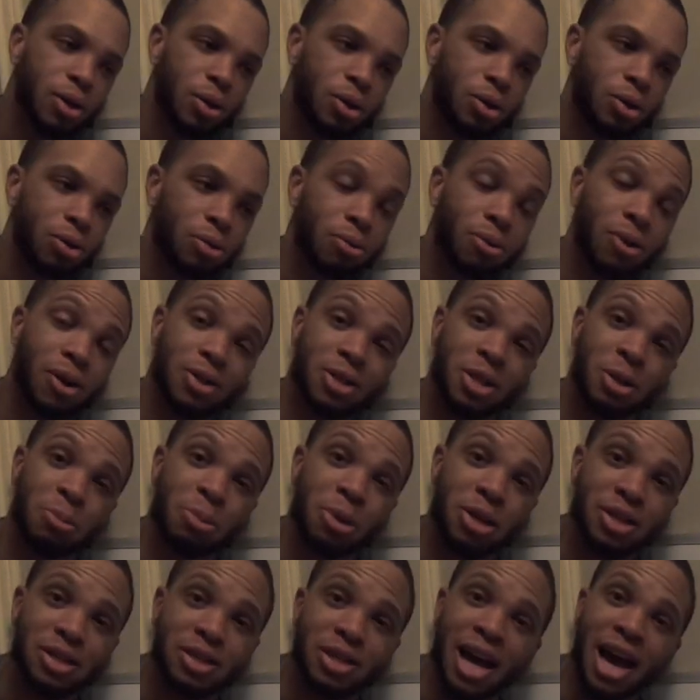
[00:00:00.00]
you want to
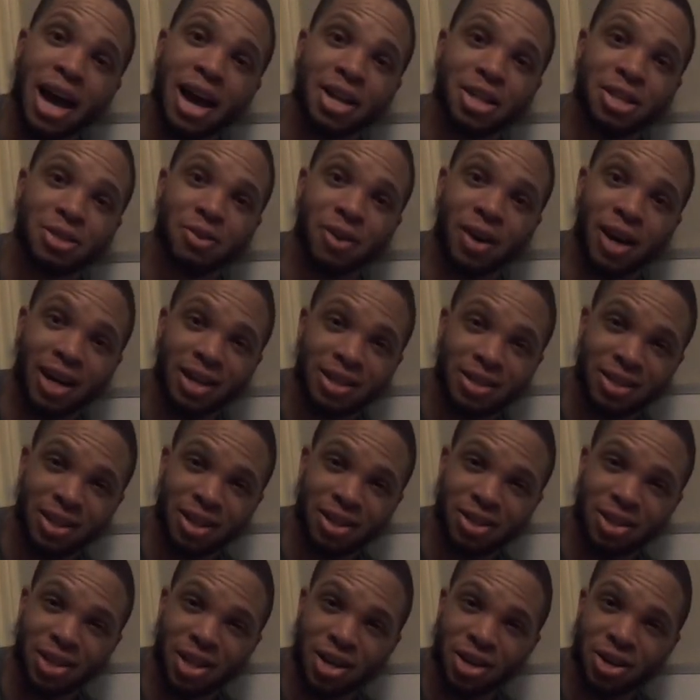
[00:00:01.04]
be satisfied
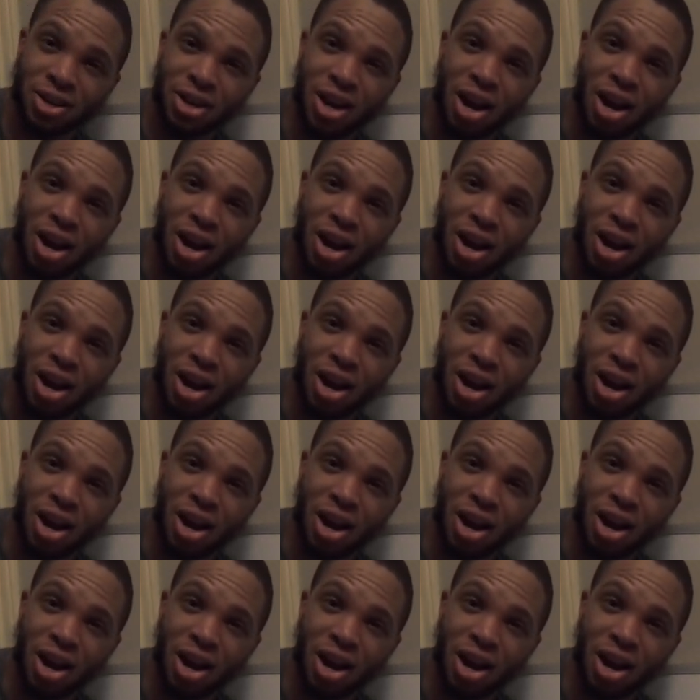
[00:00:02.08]
such that you're